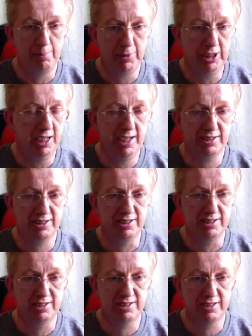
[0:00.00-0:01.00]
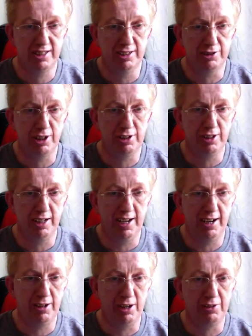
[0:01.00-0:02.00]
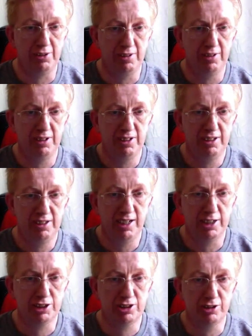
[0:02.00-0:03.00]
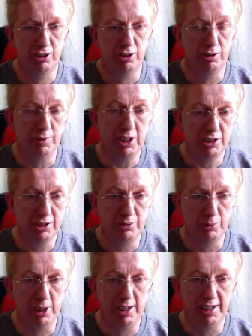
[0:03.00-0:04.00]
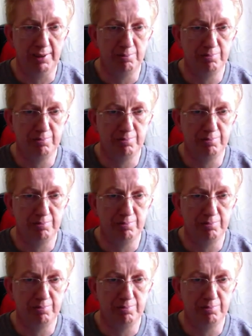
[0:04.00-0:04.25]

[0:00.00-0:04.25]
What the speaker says: yes, it's out there, and that's our vision, really.